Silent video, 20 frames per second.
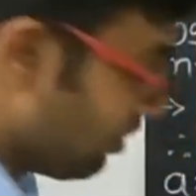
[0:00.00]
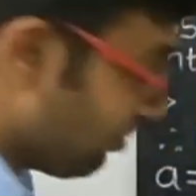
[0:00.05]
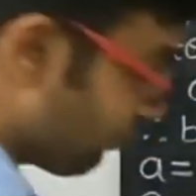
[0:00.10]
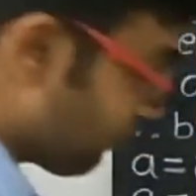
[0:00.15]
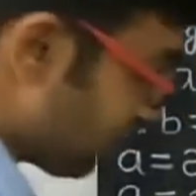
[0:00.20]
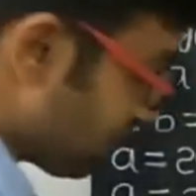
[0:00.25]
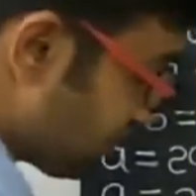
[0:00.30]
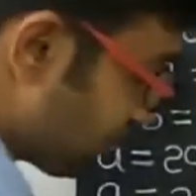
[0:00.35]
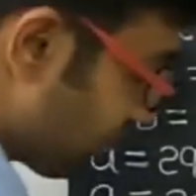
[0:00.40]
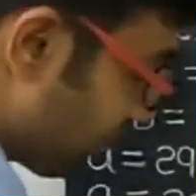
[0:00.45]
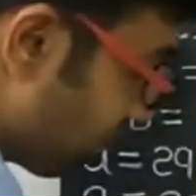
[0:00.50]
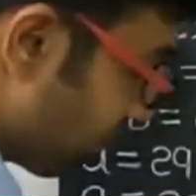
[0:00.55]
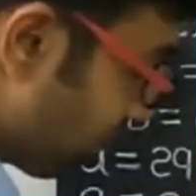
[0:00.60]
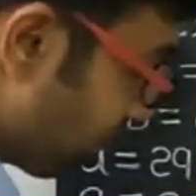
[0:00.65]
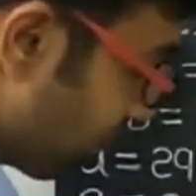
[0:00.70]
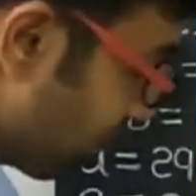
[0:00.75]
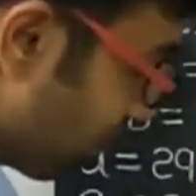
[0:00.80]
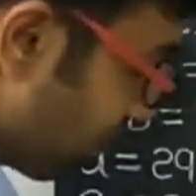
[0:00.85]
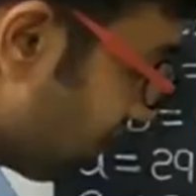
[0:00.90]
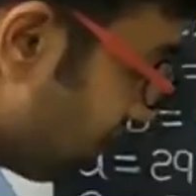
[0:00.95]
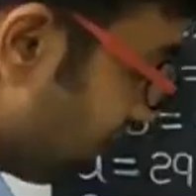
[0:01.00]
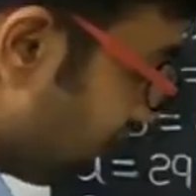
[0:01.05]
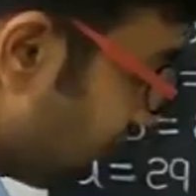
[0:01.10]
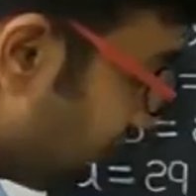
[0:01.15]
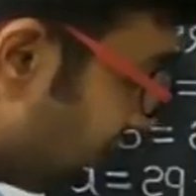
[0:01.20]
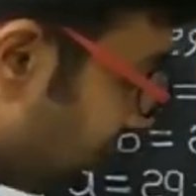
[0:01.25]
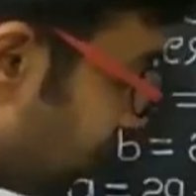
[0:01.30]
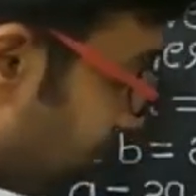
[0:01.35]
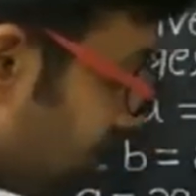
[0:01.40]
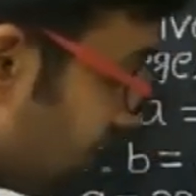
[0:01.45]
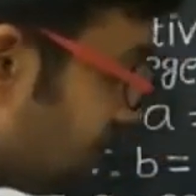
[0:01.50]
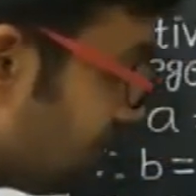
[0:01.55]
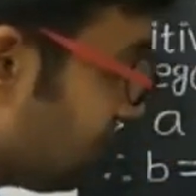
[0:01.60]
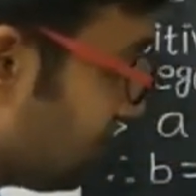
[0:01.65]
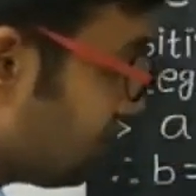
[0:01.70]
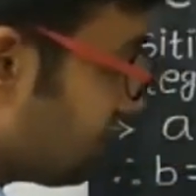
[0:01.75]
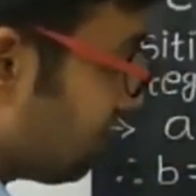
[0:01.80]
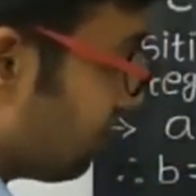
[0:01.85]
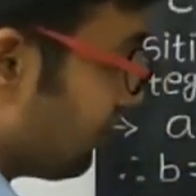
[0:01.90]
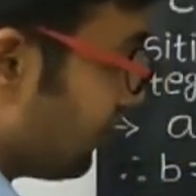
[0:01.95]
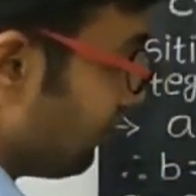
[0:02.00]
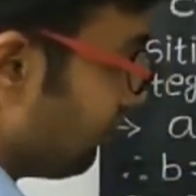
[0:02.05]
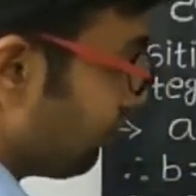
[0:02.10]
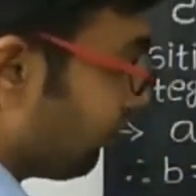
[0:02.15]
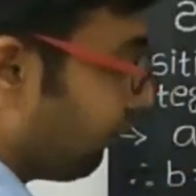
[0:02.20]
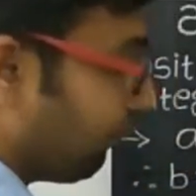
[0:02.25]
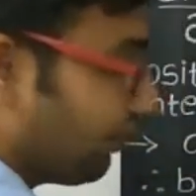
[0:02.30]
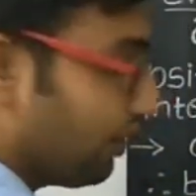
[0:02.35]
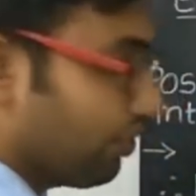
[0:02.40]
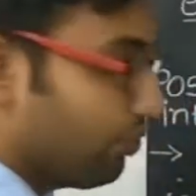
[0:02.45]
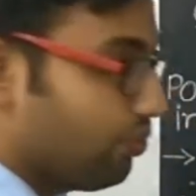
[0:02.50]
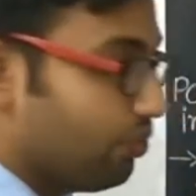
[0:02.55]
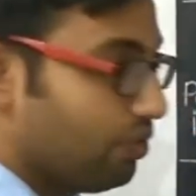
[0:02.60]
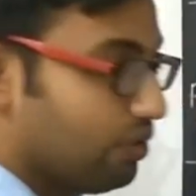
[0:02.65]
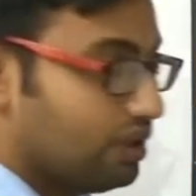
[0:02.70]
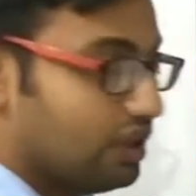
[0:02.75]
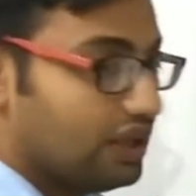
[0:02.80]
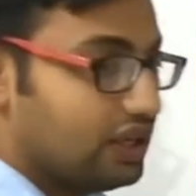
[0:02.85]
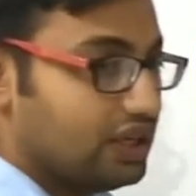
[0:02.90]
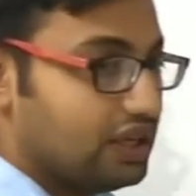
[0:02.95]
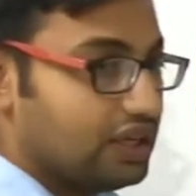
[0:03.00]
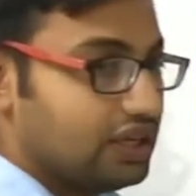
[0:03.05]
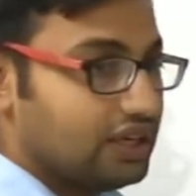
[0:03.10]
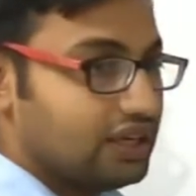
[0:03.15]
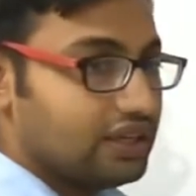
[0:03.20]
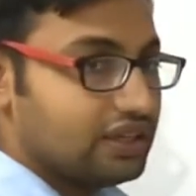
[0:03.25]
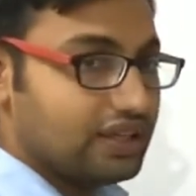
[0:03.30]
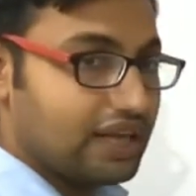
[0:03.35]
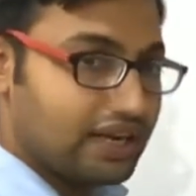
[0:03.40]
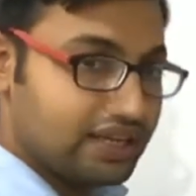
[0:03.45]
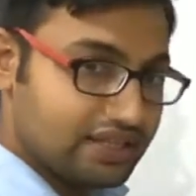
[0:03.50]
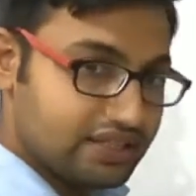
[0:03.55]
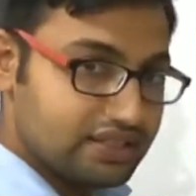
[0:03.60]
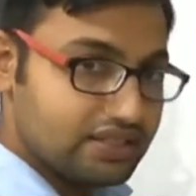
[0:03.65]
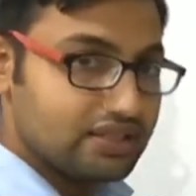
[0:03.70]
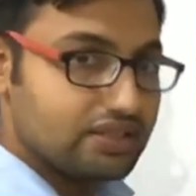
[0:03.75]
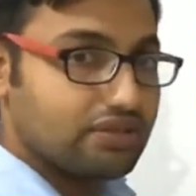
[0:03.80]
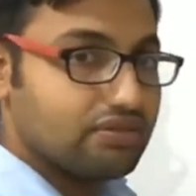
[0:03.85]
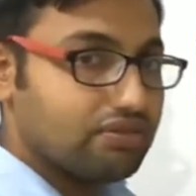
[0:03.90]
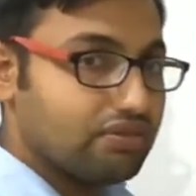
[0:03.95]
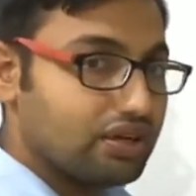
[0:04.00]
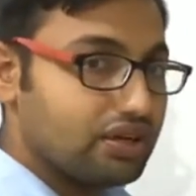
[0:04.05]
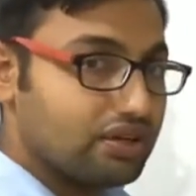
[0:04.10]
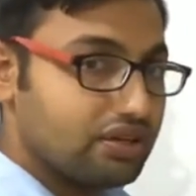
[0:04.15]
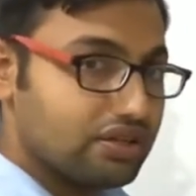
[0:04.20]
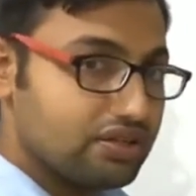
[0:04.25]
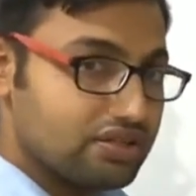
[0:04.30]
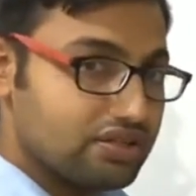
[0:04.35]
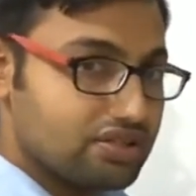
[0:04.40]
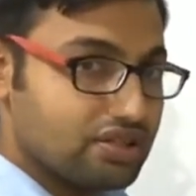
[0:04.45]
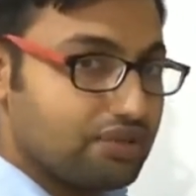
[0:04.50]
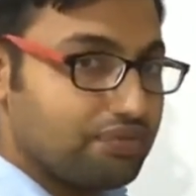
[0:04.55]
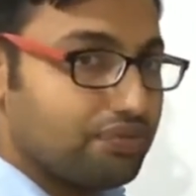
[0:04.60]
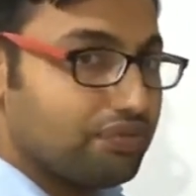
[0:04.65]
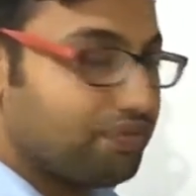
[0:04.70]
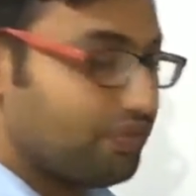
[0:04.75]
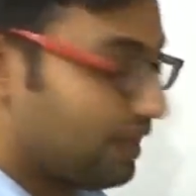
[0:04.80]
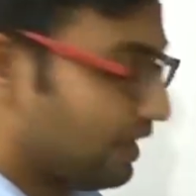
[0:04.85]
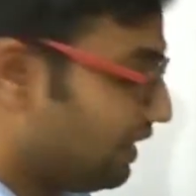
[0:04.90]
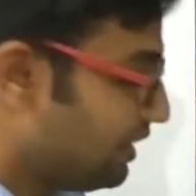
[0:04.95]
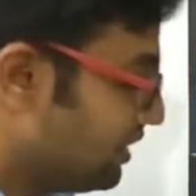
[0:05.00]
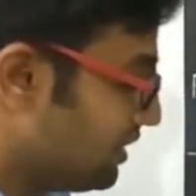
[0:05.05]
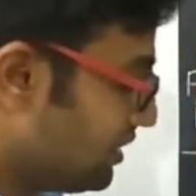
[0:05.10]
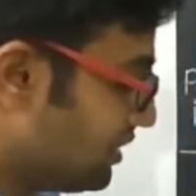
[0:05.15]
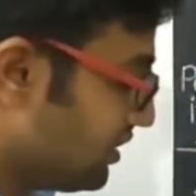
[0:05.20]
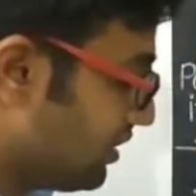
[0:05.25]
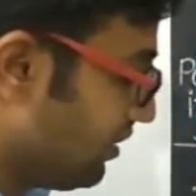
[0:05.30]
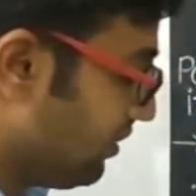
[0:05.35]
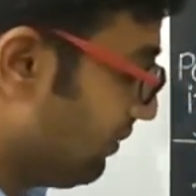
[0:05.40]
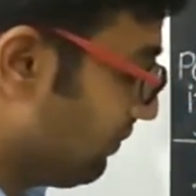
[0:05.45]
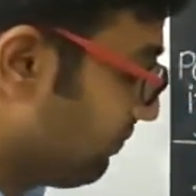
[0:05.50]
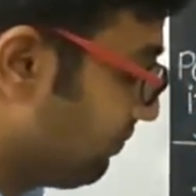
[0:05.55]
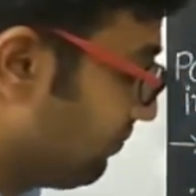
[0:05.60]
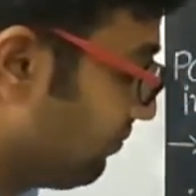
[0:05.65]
What is 153? 53 is a value of q. That is one some integer.